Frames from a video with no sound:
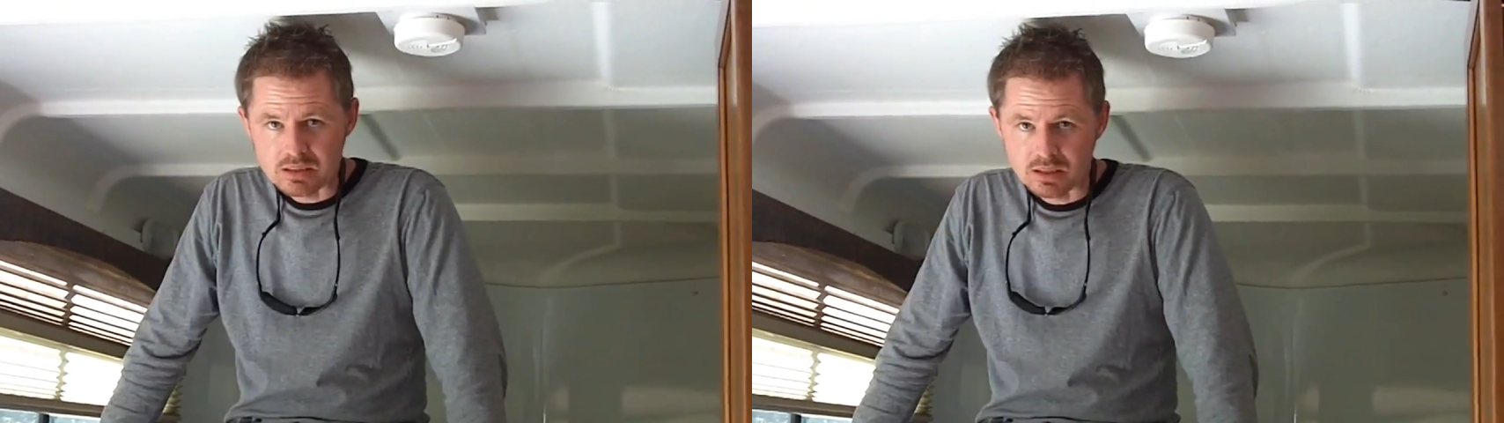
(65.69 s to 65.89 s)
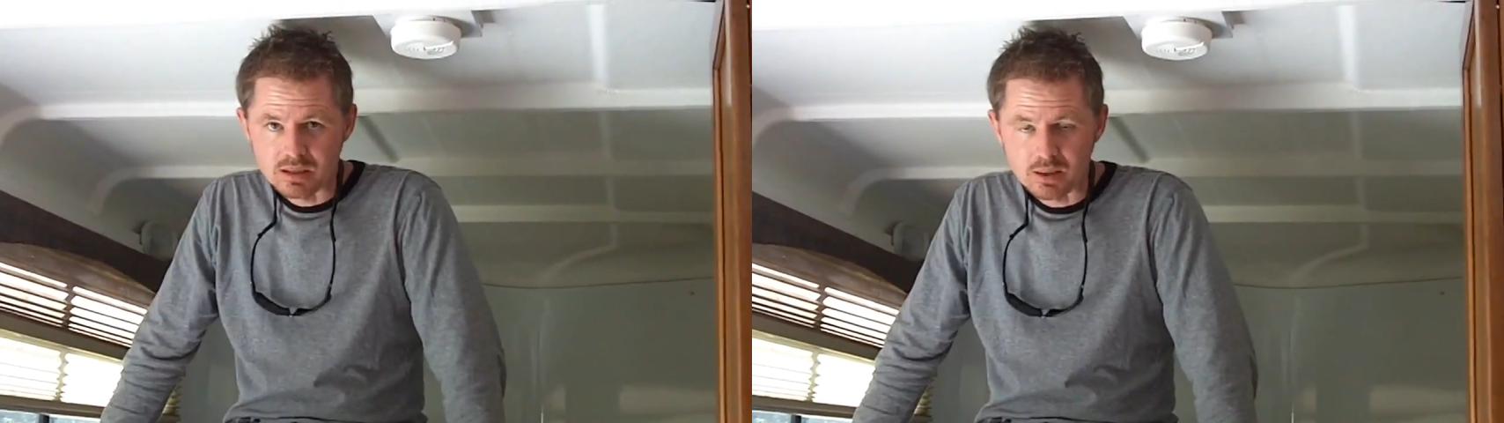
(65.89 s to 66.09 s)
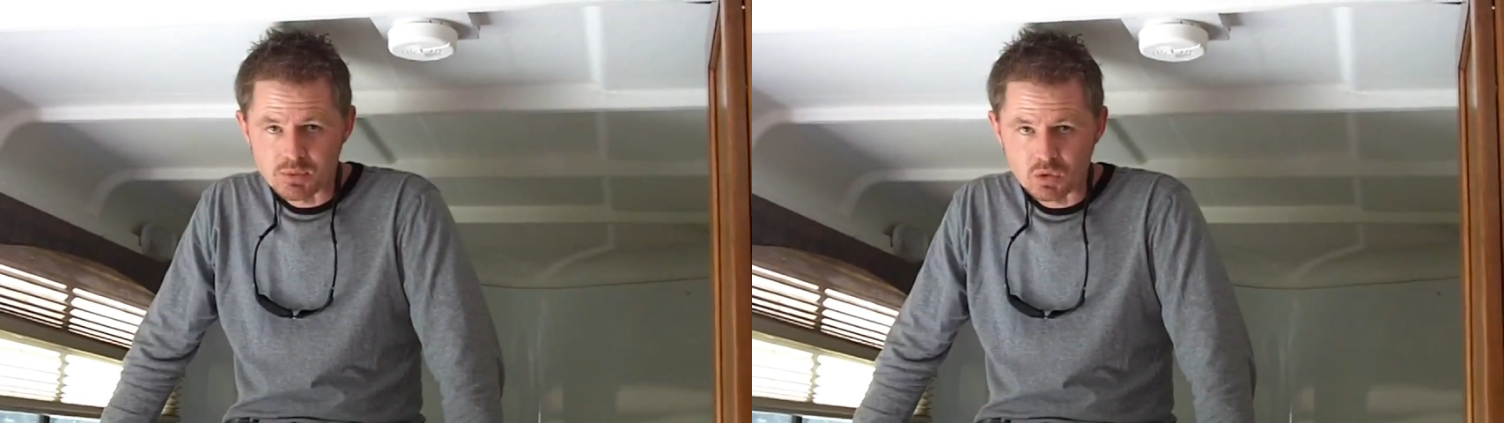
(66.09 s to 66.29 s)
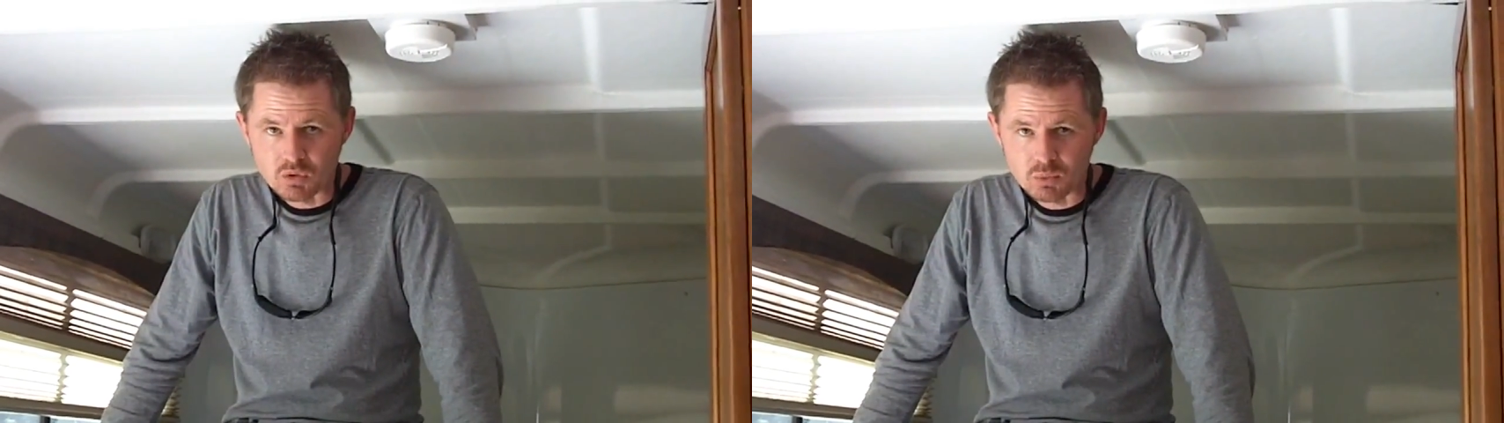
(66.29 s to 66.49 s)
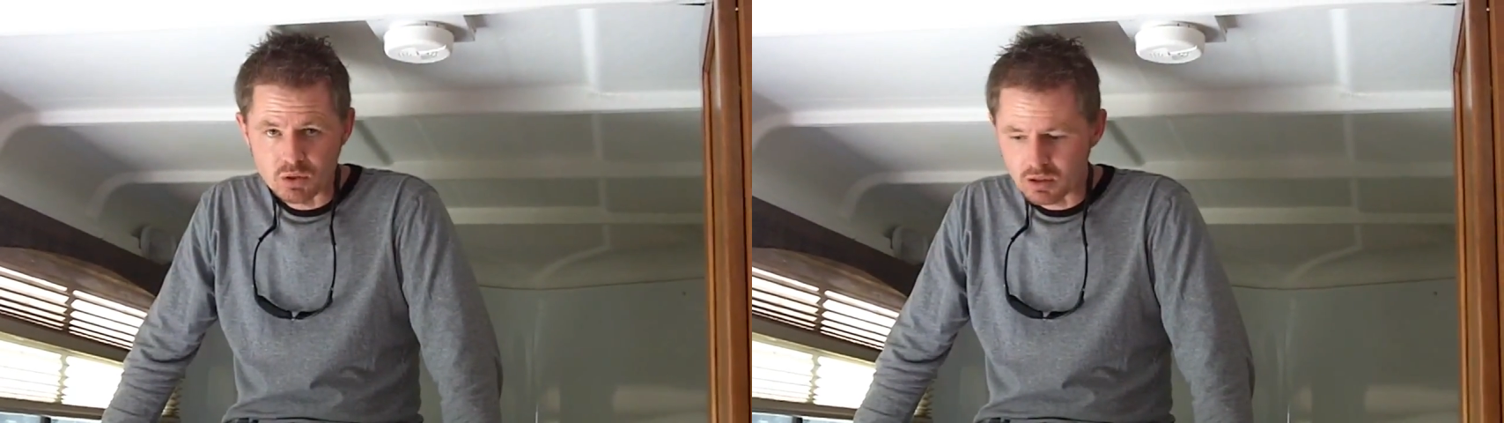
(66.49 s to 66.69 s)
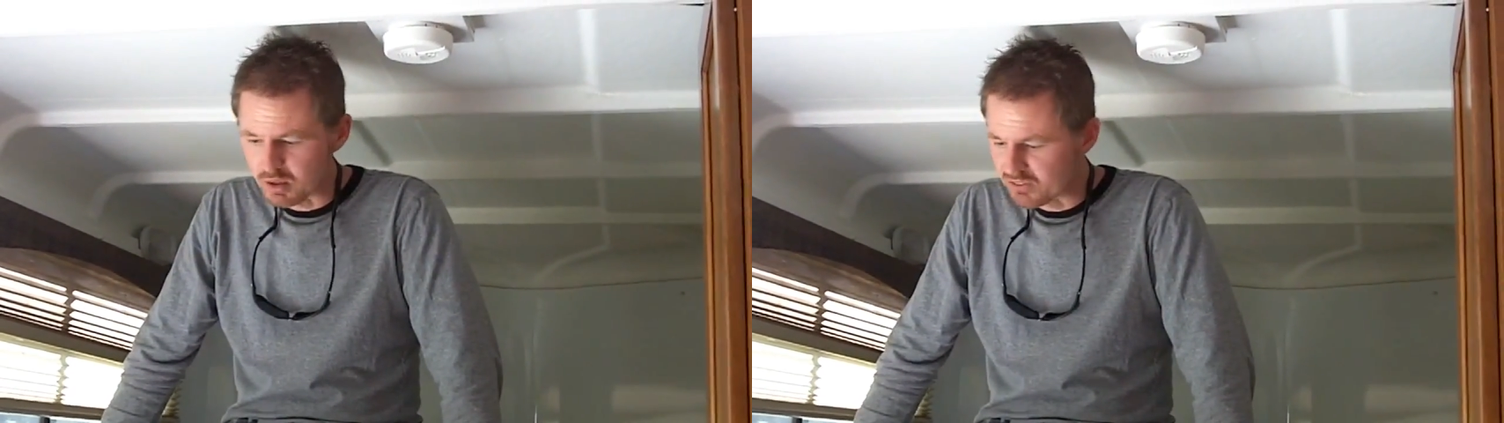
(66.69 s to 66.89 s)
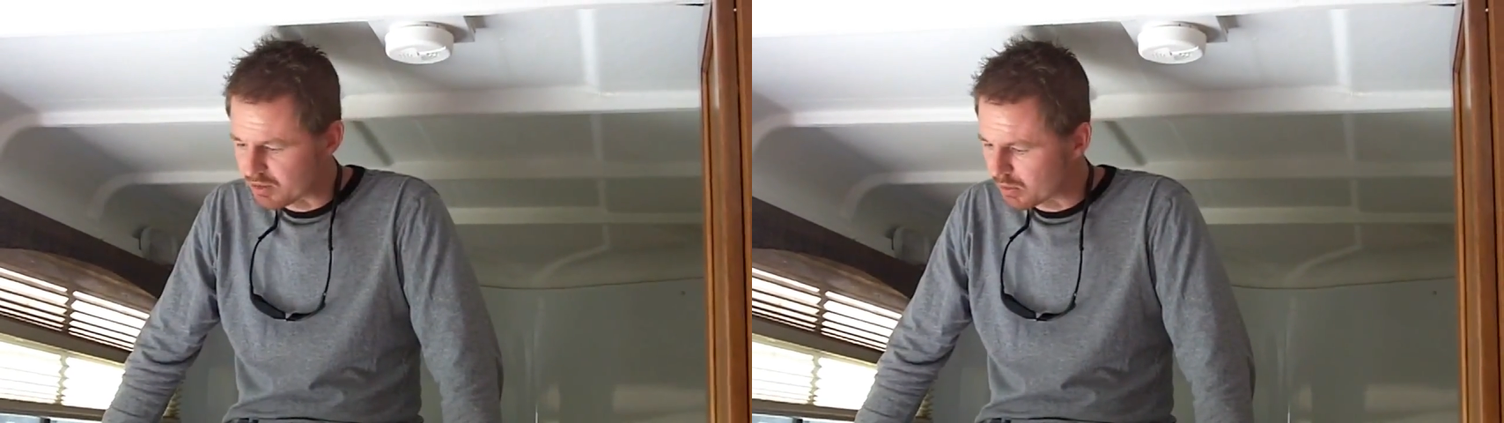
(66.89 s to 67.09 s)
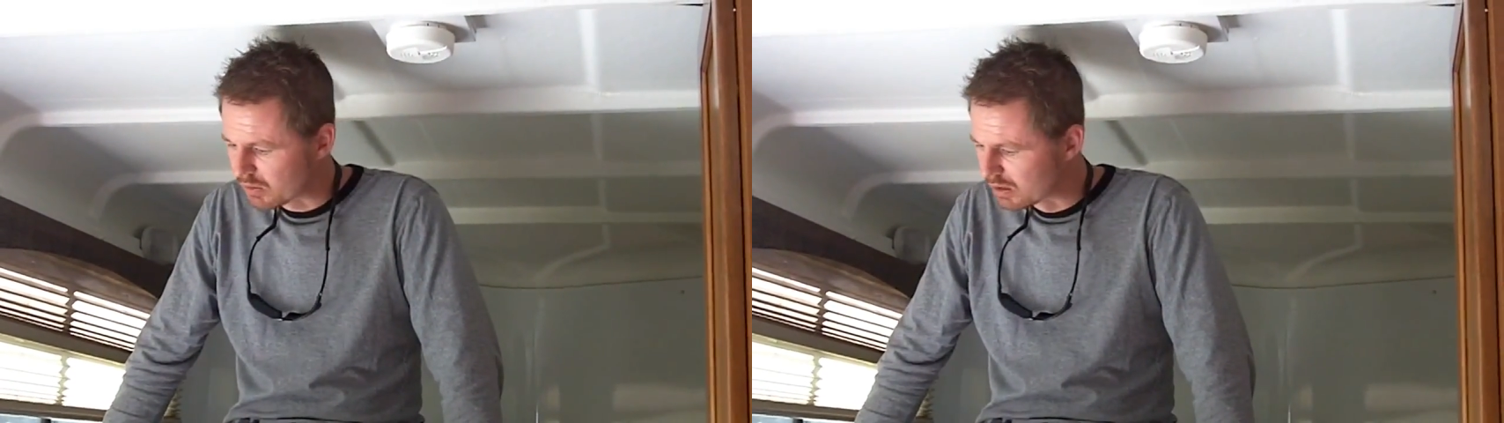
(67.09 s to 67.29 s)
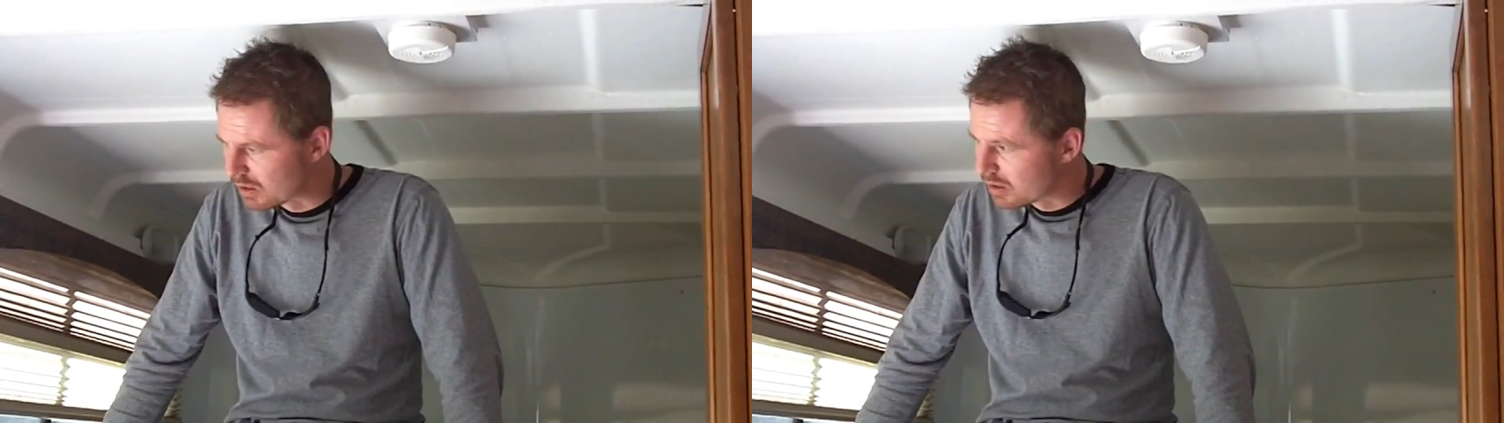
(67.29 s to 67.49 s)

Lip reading: sitting up, so it's pretty comfortable.